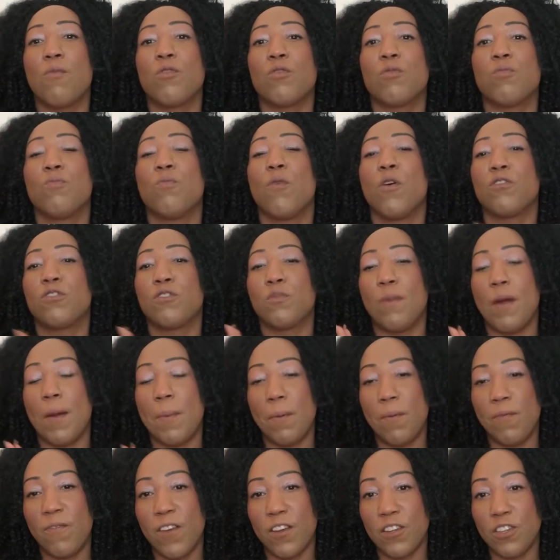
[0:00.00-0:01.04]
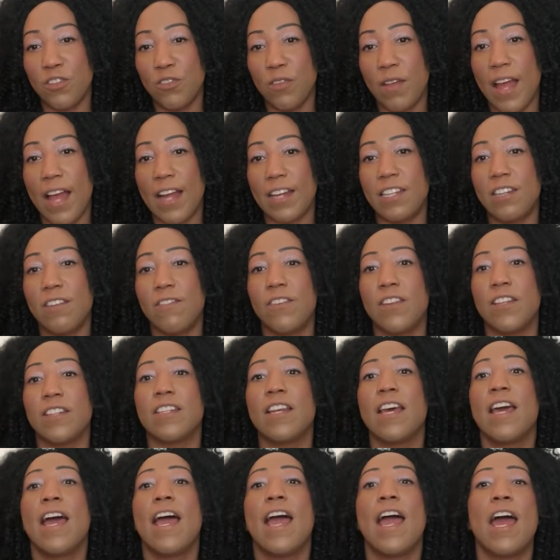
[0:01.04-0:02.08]
with most of my professional
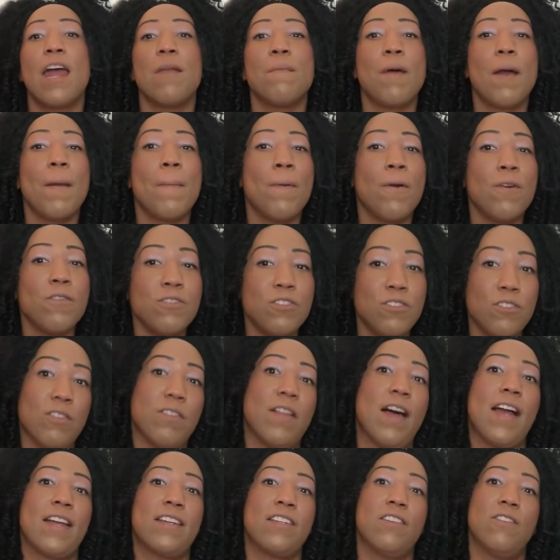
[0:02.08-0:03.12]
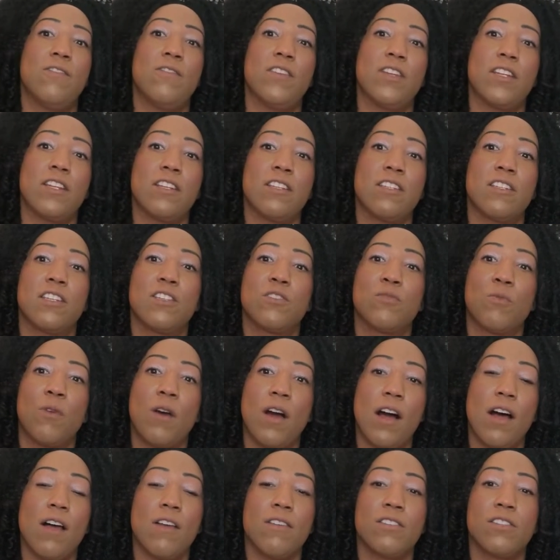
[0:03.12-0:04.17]
activities and my personal activities as
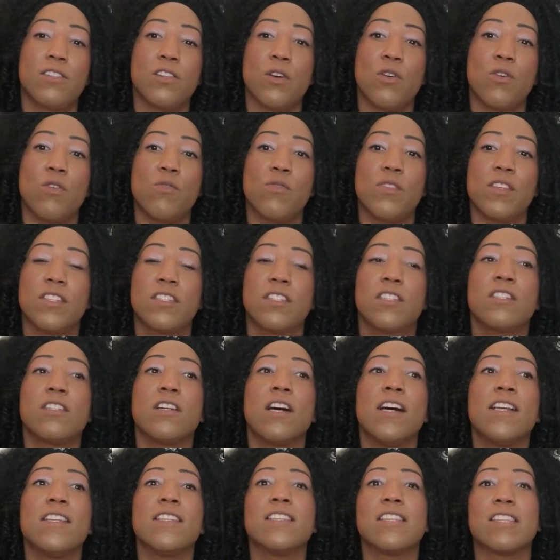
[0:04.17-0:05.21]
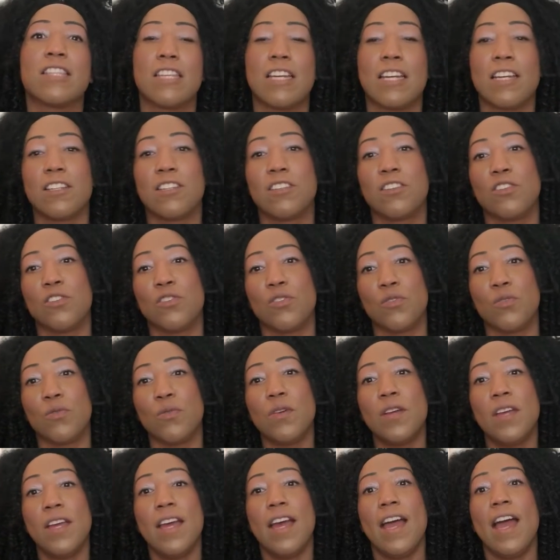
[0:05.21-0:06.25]
well. So there's tons of things to
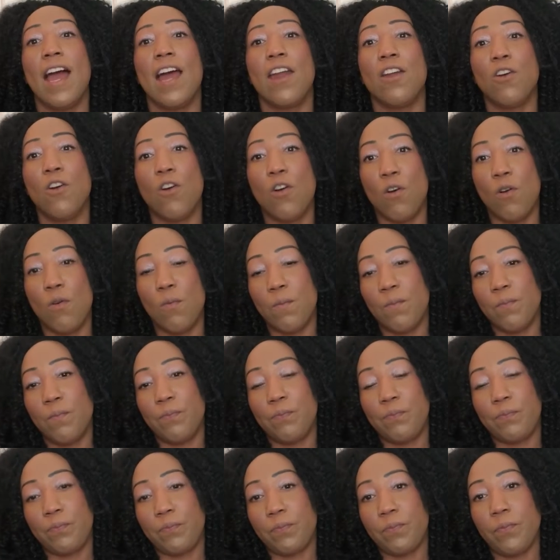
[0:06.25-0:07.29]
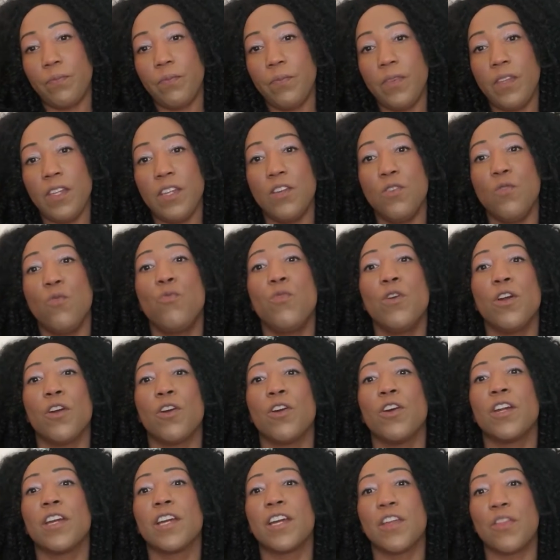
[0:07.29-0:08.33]
do at home.
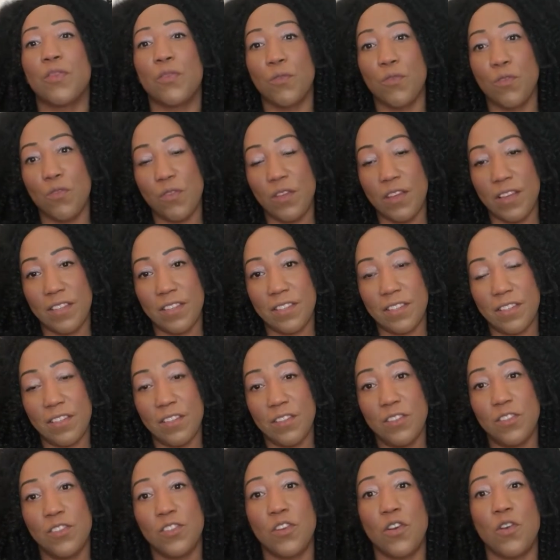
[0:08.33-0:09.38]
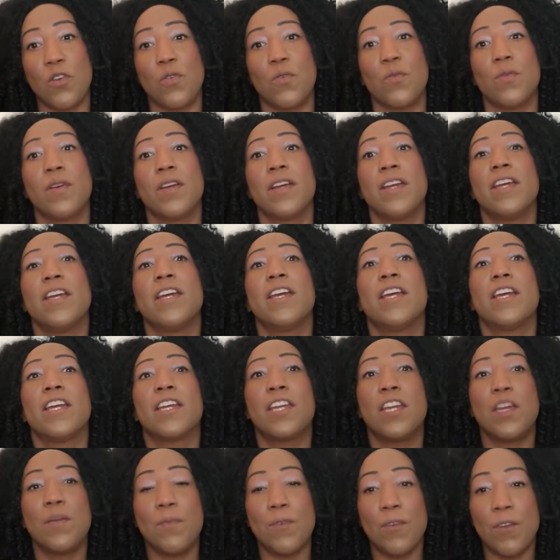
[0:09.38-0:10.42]
We're going to get through this. So
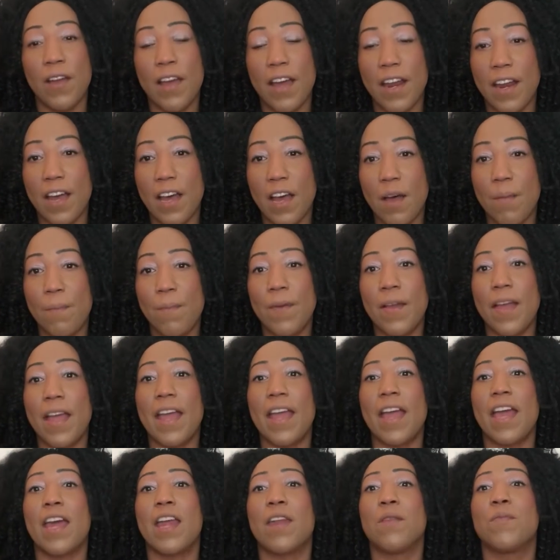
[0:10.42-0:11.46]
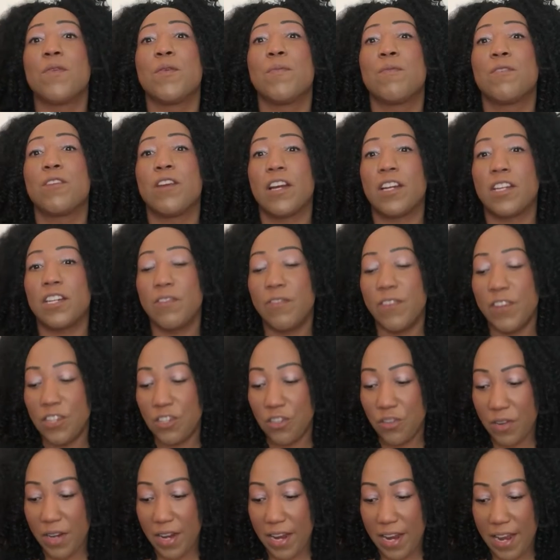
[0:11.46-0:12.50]
keep your head up and be productive
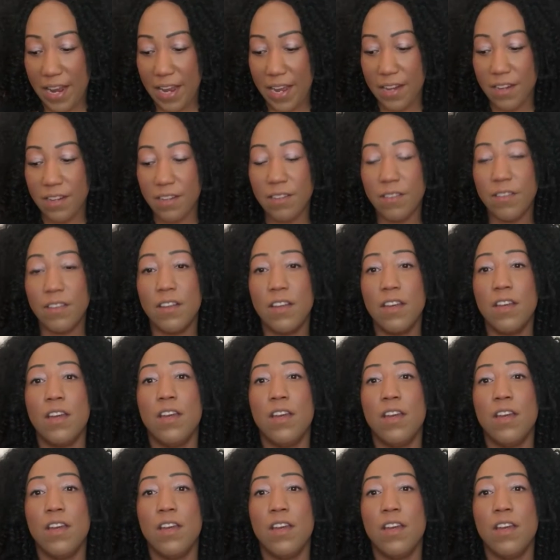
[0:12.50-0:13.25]
as you can